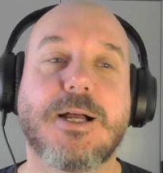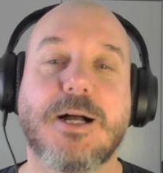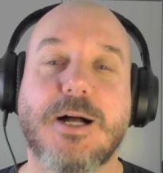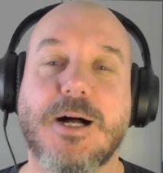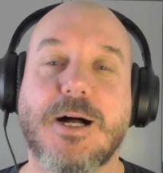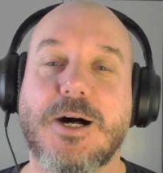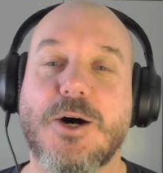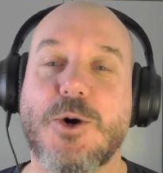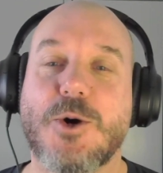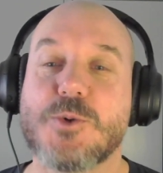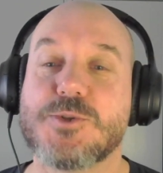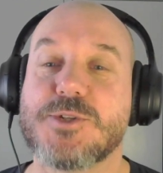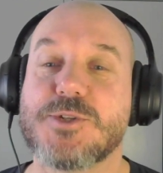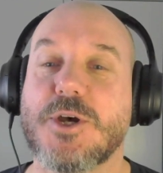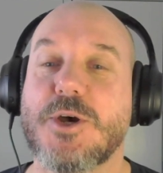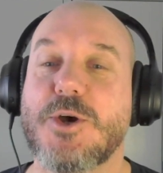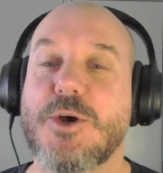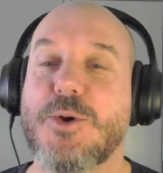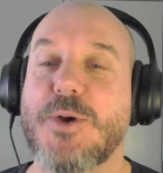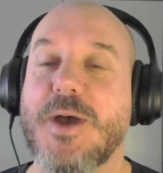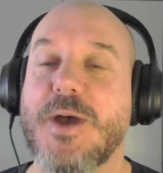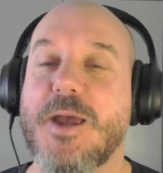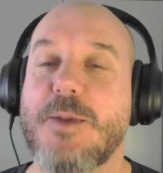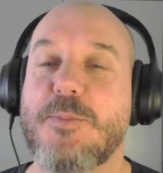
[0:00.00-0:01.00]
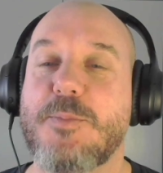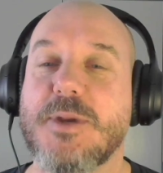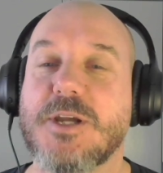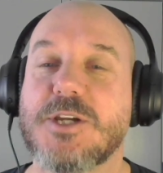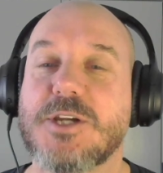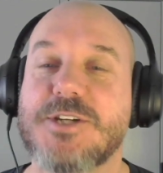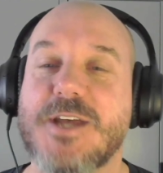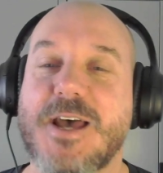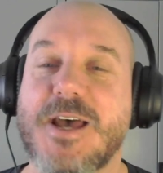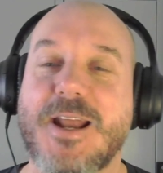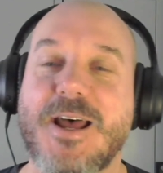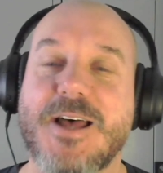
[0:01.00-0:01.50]
Also, a big
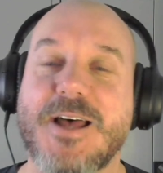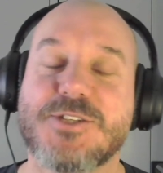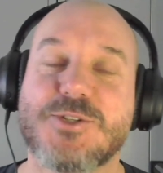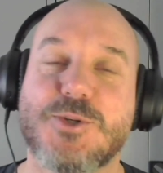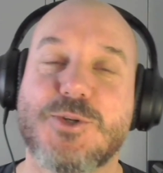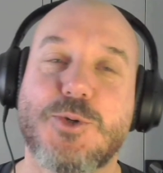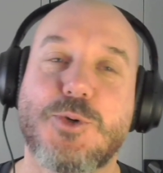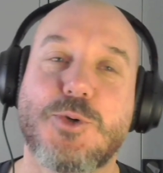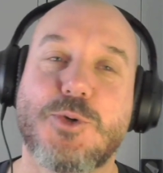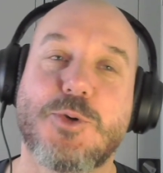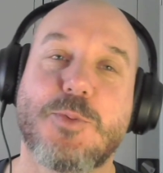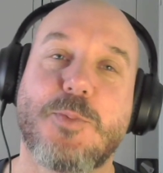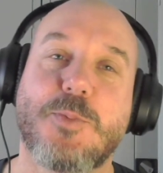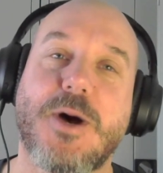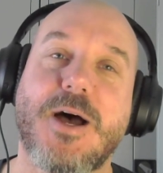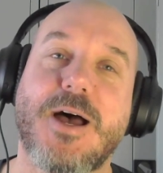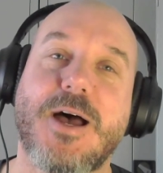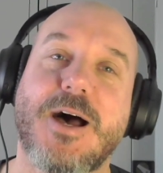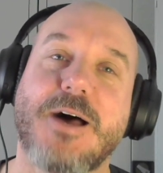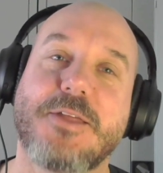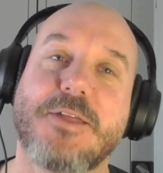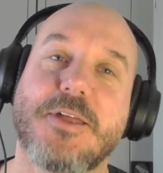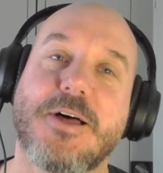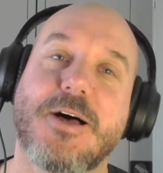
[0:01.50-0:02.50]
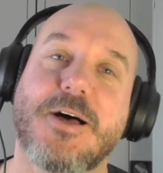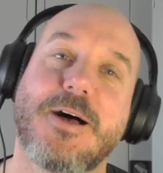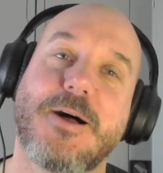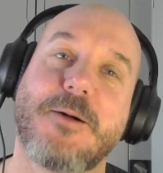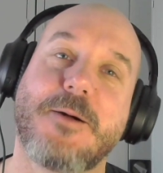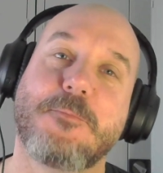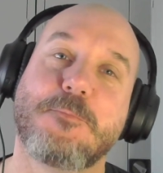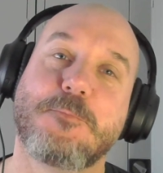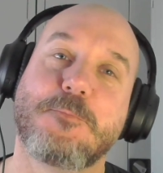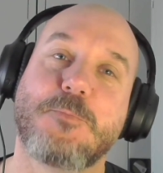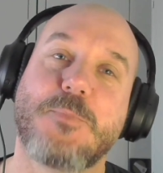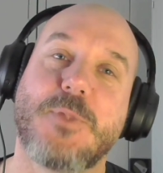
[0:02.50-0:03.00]
shout out to my
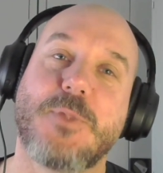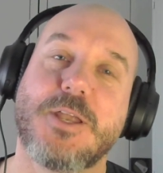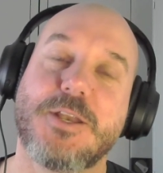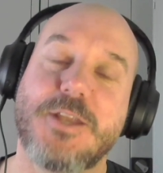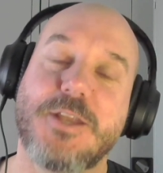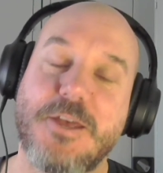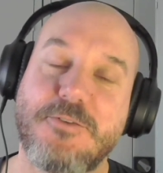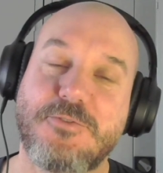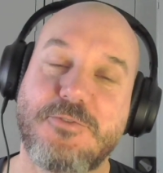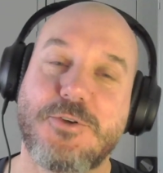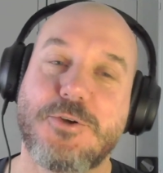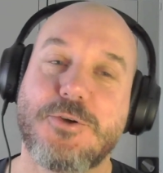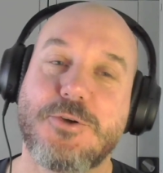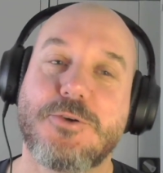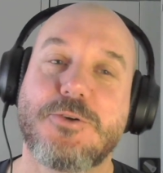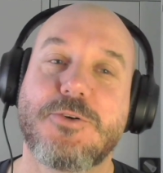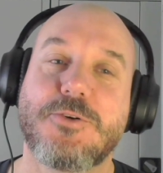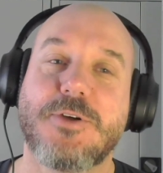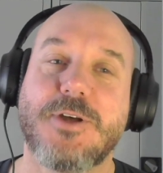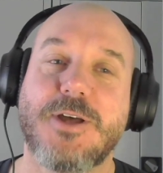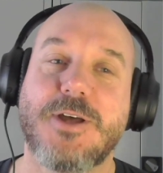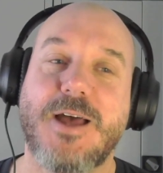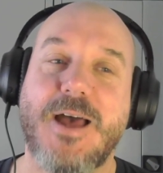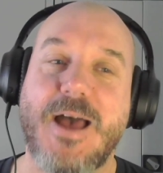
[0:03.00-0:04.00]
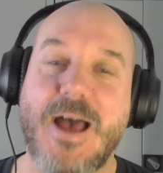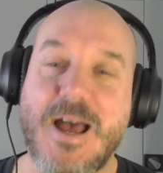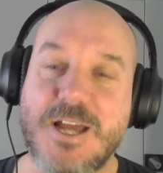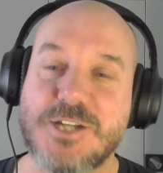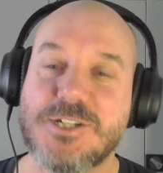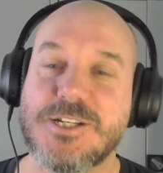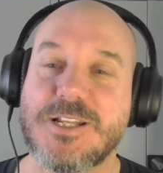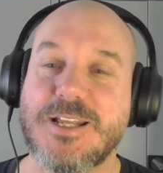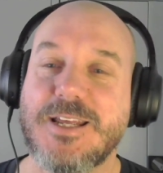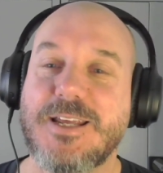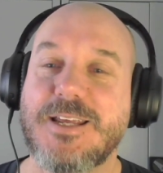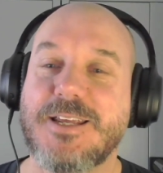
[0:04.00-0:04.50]
other nephew,
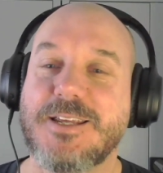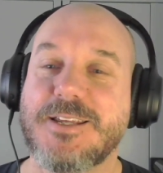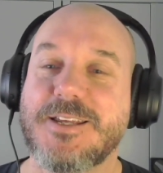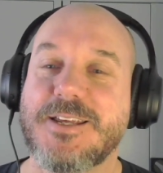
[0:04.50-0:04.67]
Ashley.